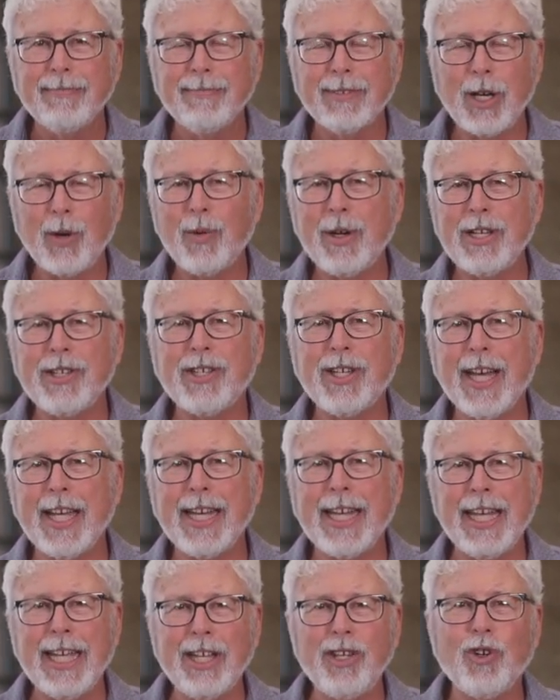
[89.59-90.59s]
Look at what he's
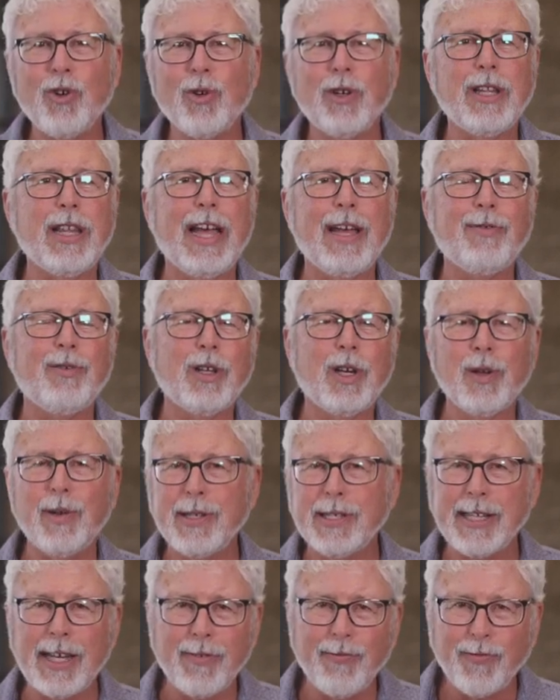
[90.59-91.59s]
done in your life. Look what
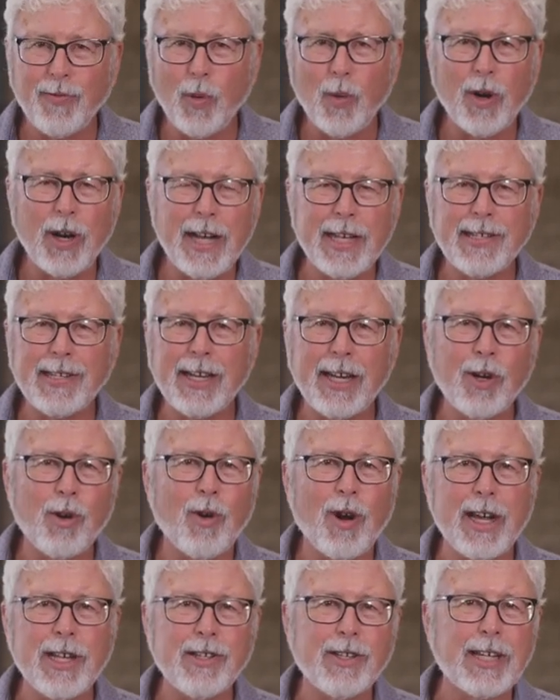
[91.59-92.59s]
he's done for us in
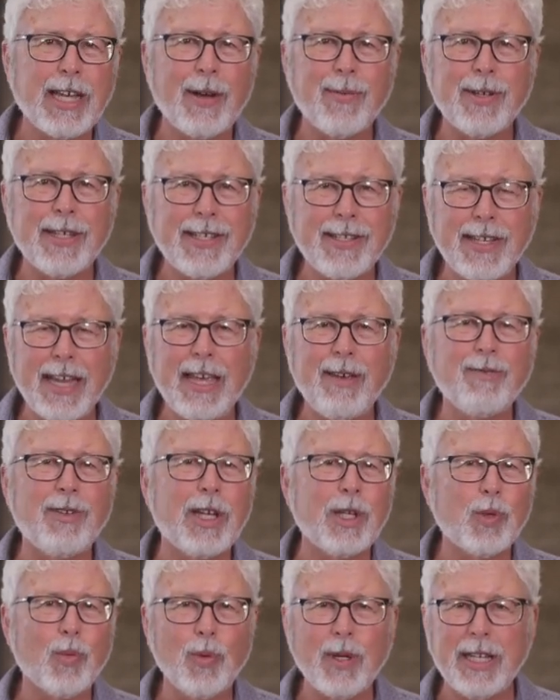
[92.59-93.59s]
Christ. Look how he saved
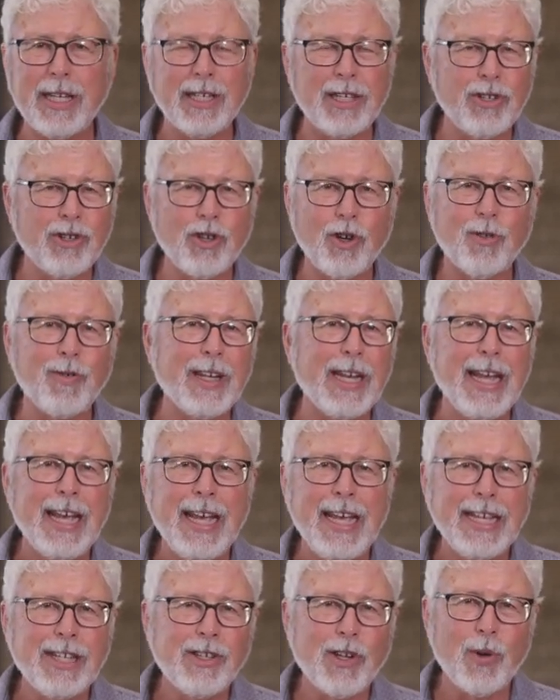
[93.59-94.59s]
us when we didn't deserve it.
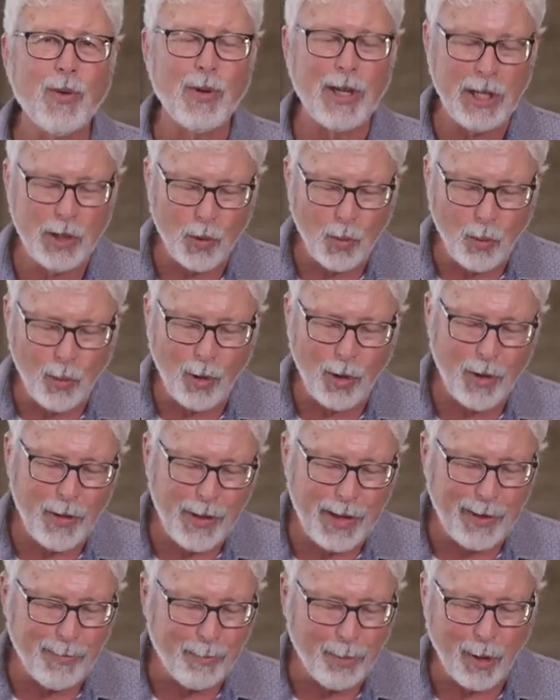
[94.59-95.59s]
So he's
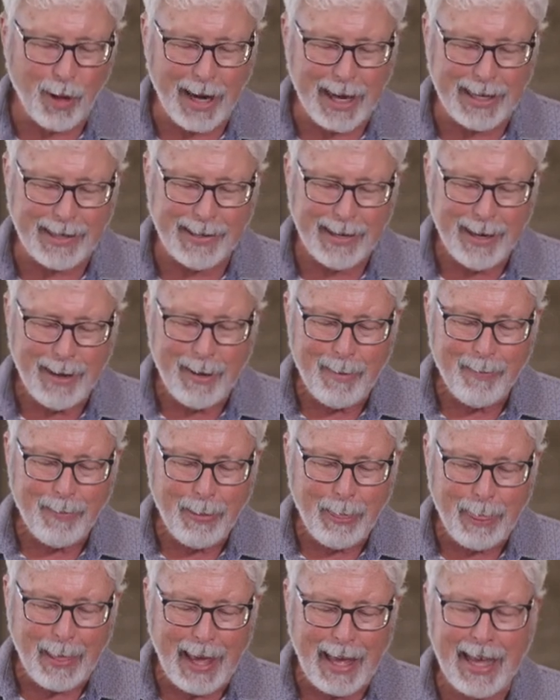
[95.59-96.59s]
worthy of praise.
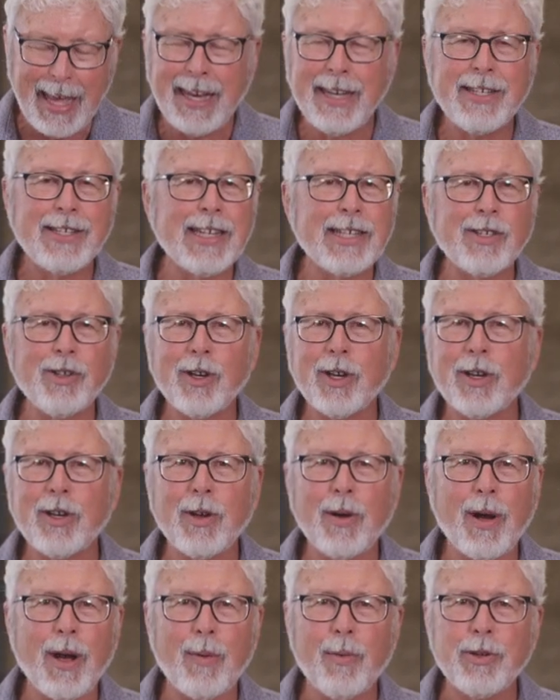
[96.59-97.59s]
And he says, Look,
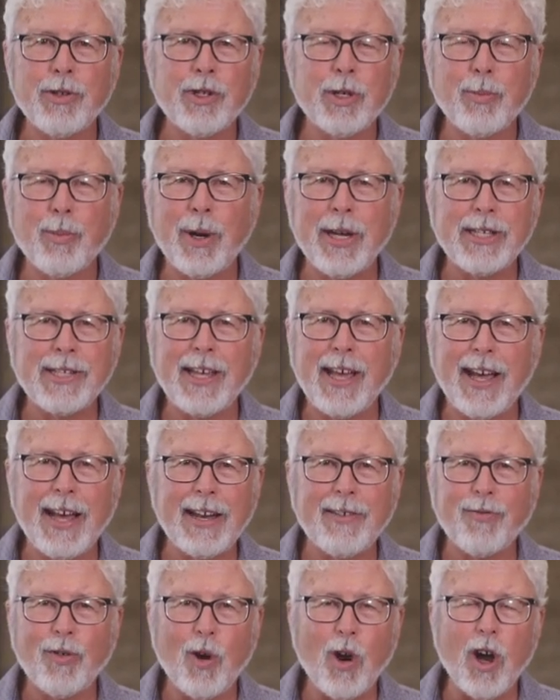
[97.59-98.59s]
I want you to praise
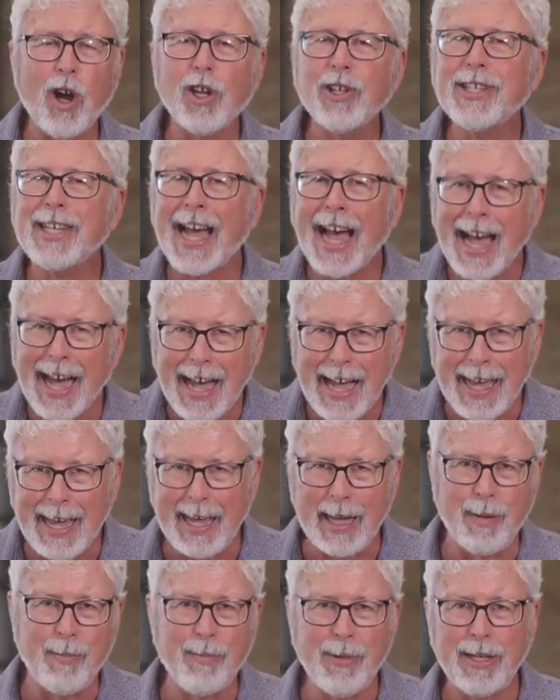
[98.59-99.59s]
God for all
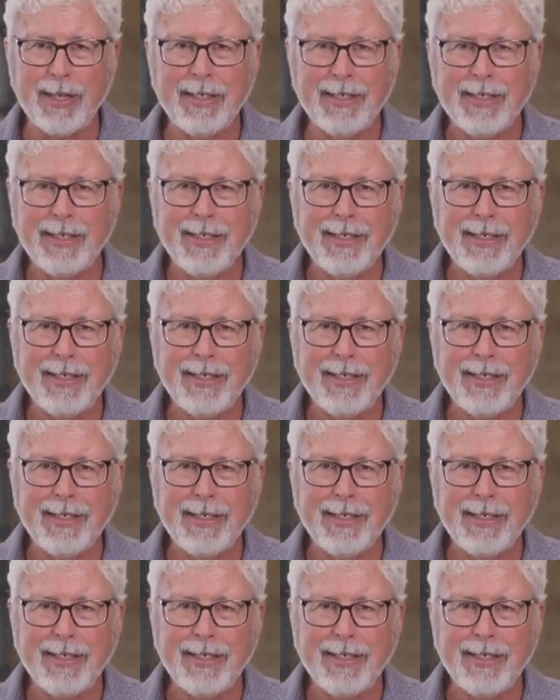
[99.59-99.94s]
time